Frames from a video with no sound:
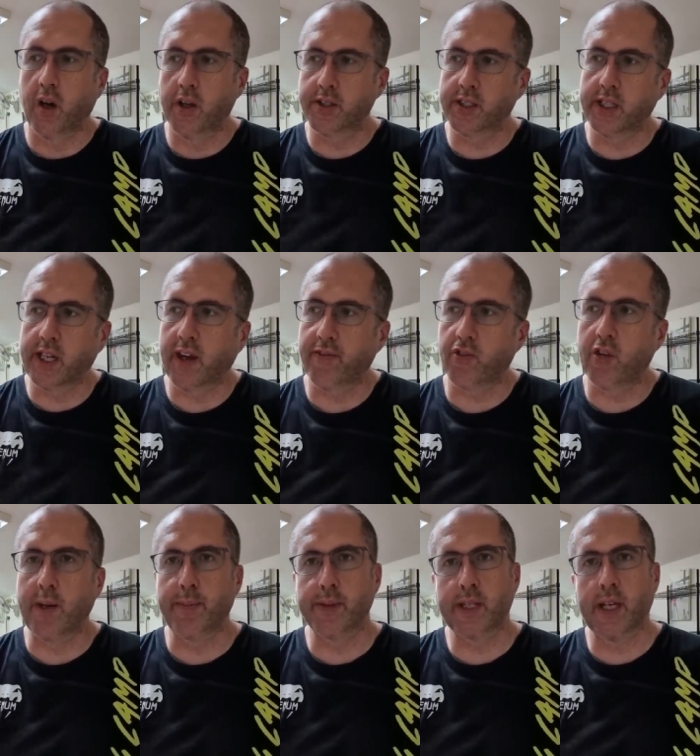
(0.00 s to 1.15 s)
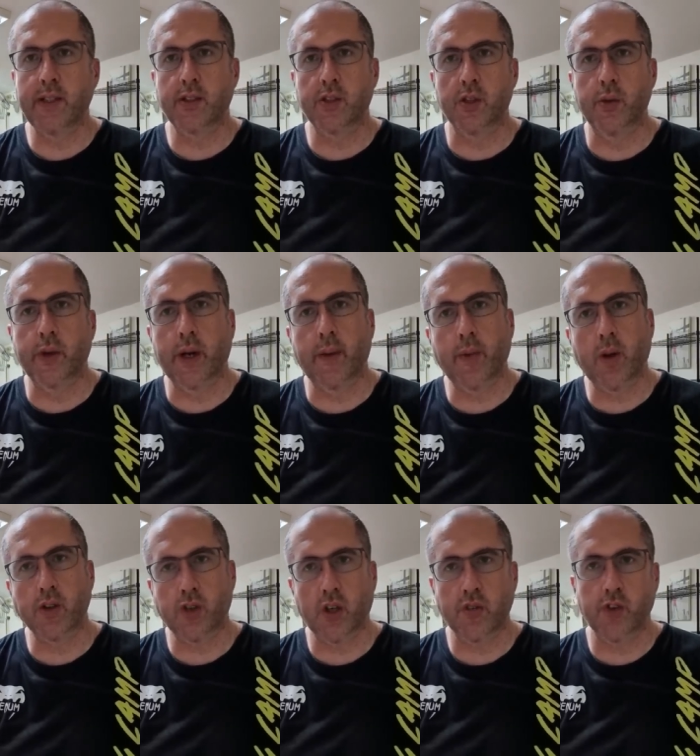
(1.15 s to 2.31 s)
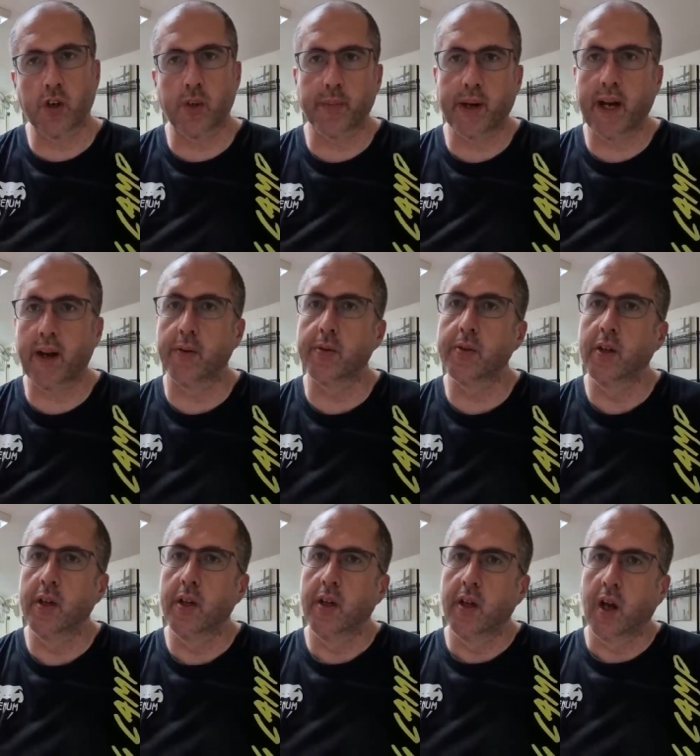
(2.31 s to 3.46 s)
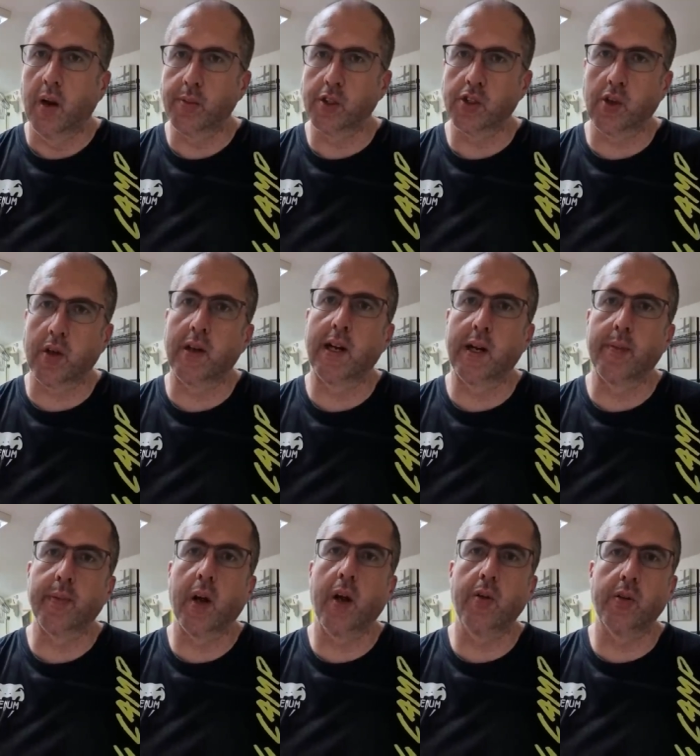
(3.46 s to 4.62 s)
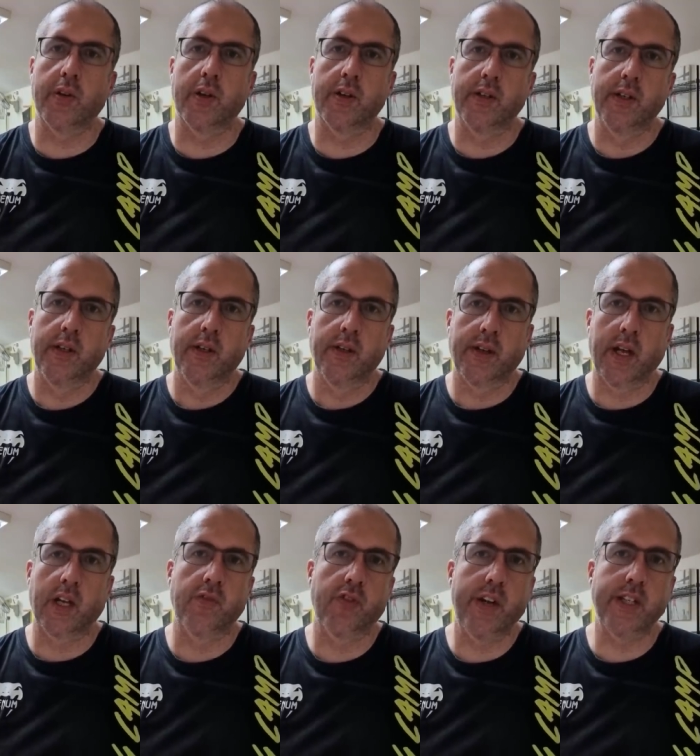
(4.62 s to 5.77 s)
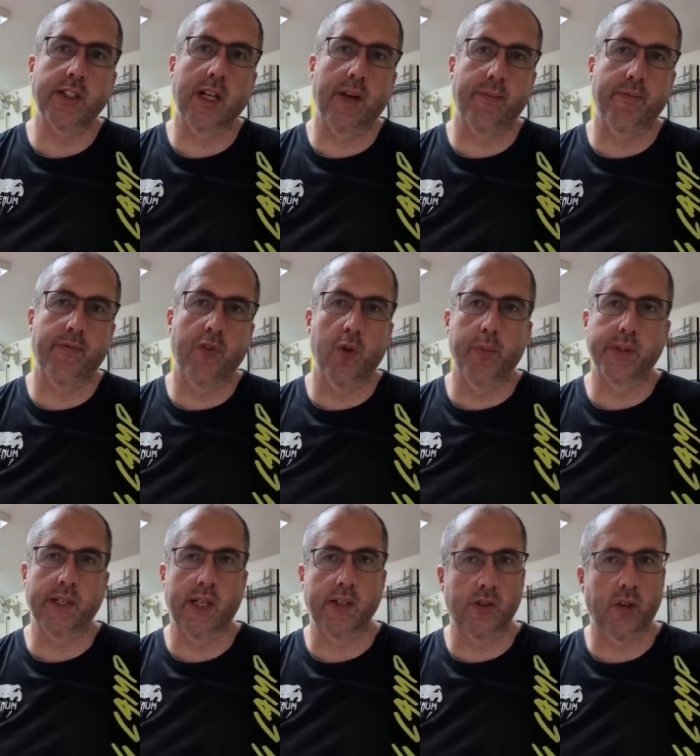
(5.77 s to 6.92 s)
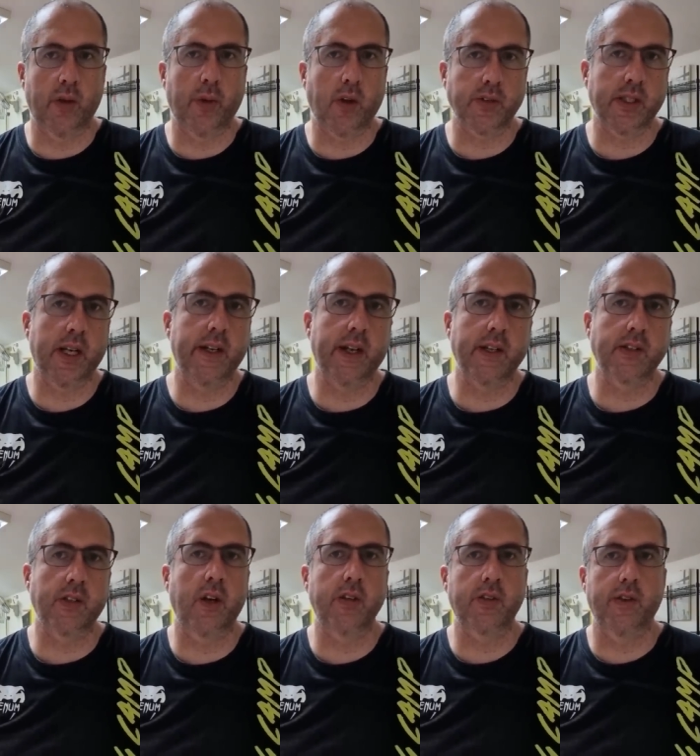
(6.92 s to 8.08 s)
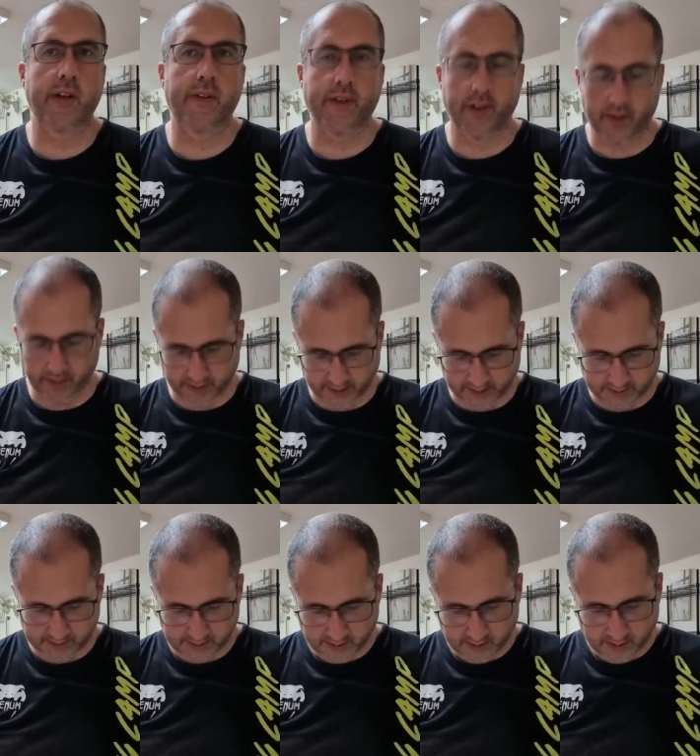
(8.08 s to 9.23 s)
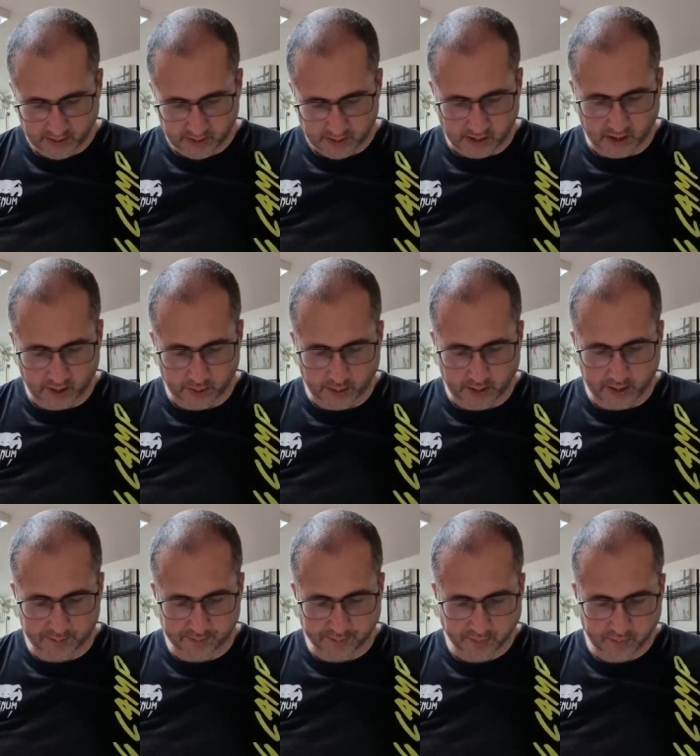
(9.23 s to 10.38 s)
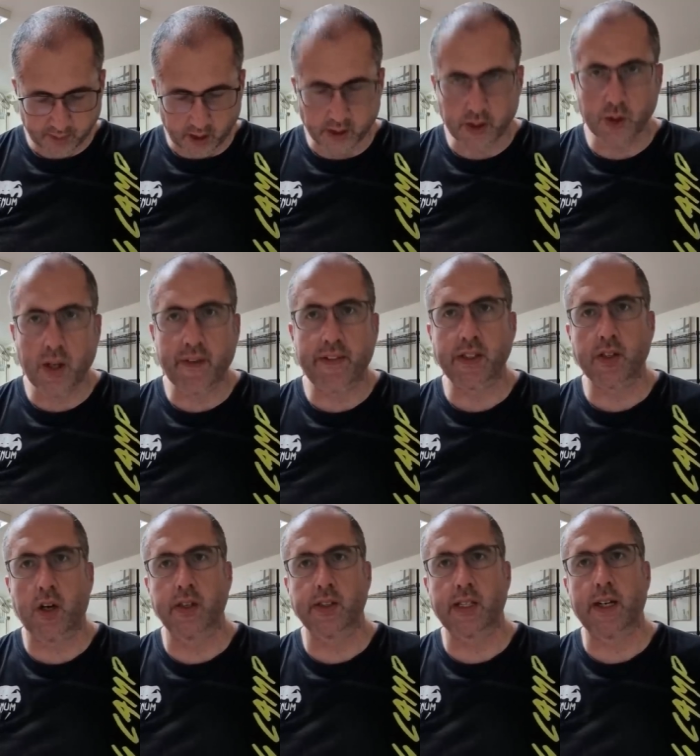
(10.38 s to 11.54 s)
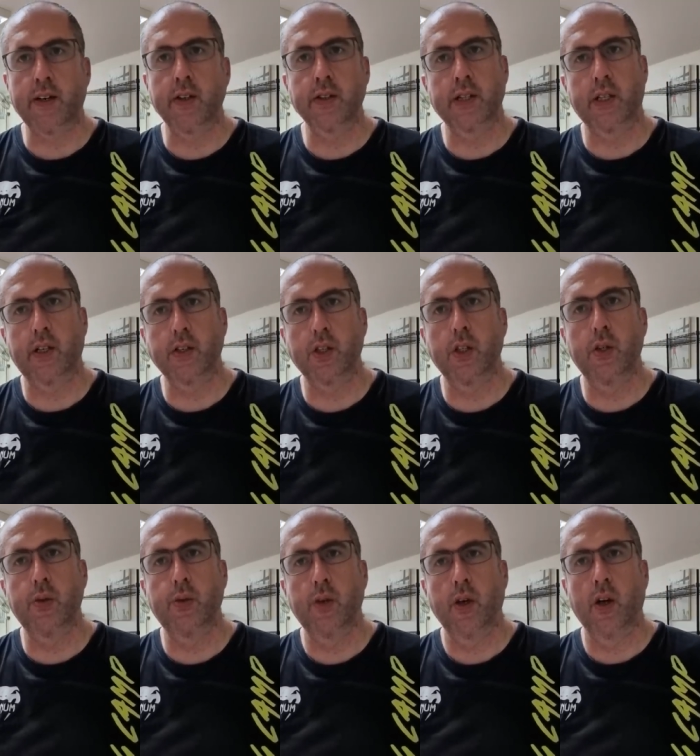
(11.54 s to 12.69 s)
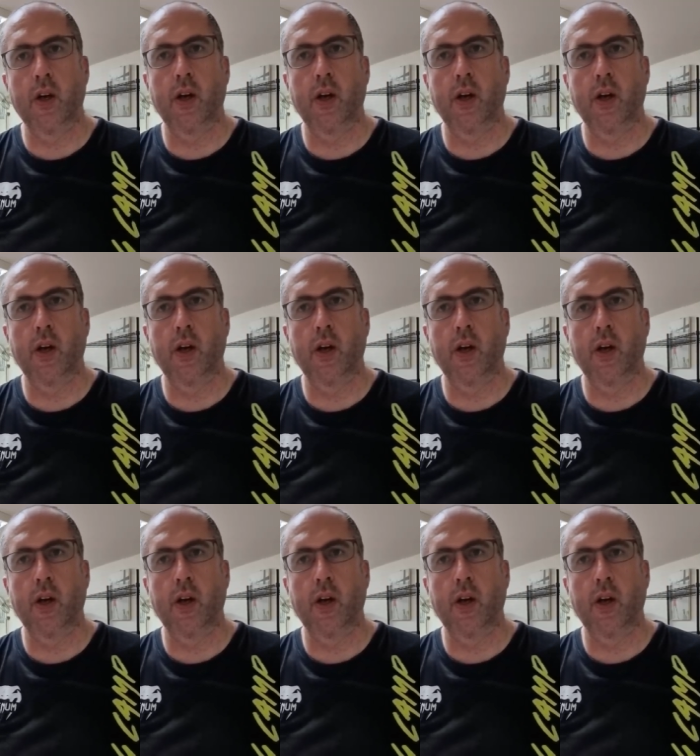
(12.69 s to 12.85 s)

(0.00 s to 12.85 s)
I see have great potential, and I'm not trying to run them down, I'm just trying to let them know that they can reach that full potential. I'm not saying they're shy to anything like that. So I do have these high standards, and I do